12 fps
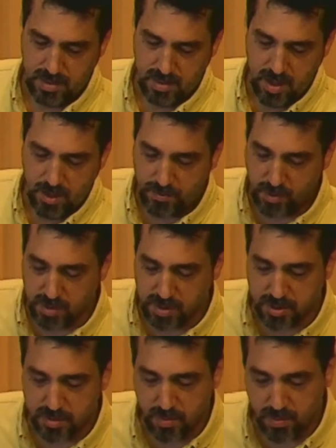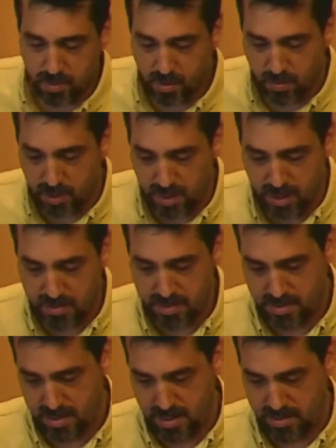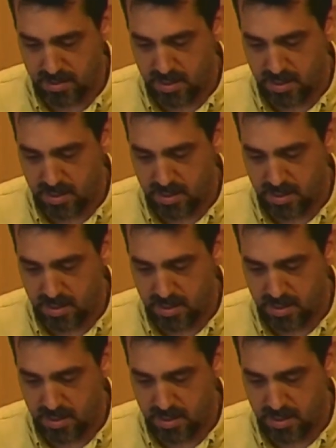Of course, there's more going on than that.